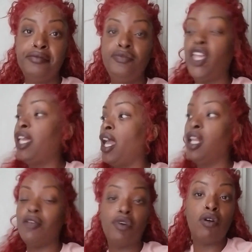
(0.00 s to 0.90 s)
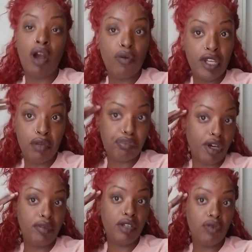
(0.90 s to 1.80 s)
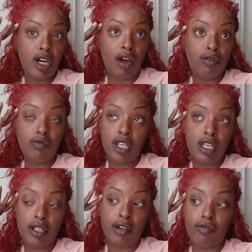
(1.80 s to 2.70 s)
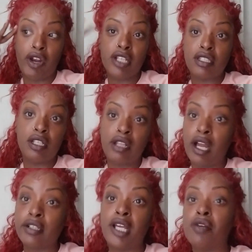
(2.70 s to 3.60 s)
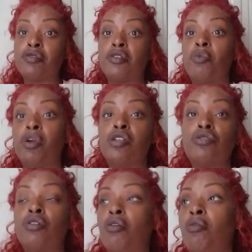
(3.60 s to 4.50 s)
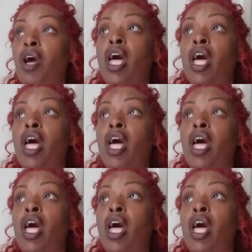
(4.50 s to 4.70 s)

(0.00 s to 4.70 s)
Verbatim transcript: They can't even go out here in public without getting harassed and knocked down somewhere. So